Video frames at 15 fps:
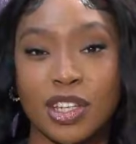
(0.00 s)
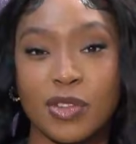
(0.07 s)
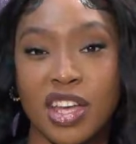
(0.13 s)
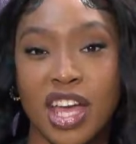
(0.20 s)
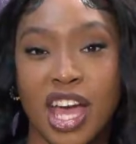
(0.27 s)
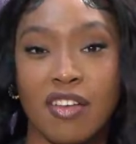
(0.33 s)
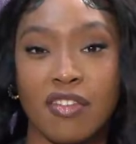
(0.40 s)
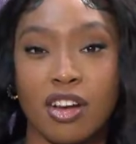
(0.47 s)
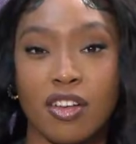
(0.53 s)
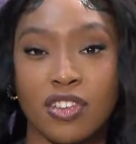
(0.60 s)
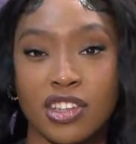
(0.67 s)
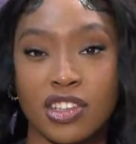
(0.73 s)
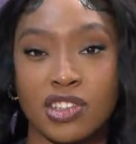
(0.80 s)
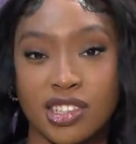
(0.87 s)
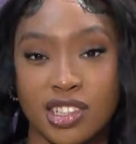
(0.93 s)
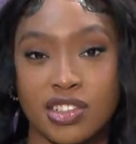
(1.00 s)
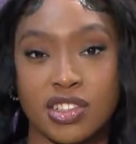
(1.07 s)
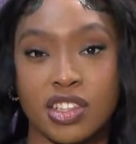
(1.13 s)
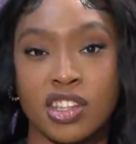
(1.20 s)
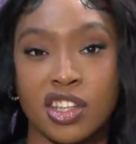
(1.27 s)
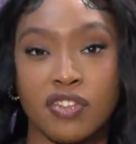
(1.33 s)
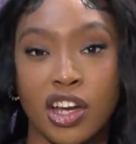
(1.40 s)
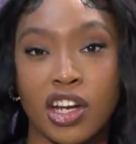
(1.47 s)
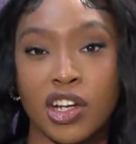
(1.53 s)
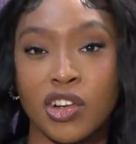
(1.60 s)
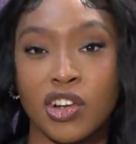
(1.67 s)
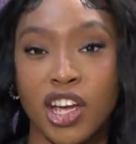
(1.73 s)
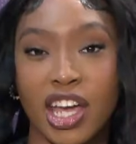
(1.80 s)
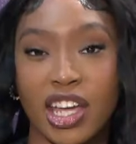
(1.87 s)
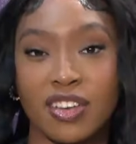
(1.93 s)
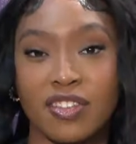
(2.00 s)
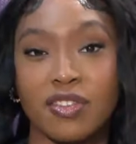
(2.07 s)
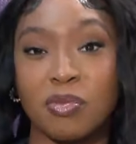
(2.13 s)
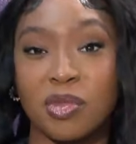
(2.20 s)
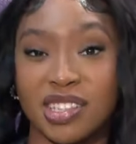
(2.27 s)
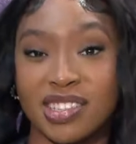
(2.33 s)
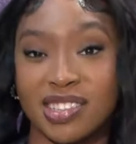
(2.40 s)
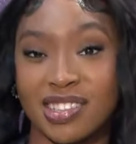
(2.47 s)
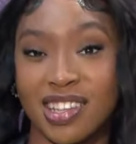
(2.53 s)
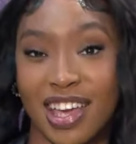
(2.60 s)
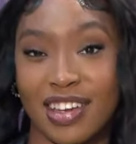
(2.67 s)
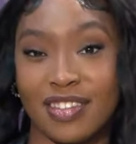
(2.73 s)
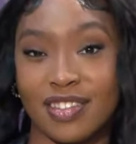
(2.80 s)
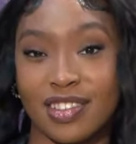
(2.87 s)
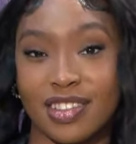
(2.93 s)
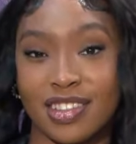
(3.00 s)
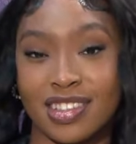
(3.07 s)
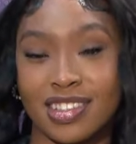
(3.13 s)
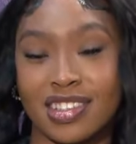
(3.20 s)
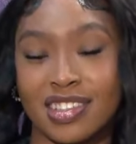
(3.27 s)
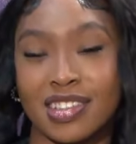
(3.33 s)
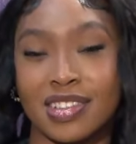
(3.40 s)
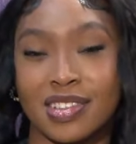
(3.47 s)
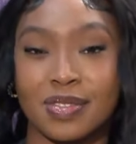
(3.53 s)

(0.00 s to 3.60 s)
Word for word: we have our featured teacher, the very creative Mrs. Davis.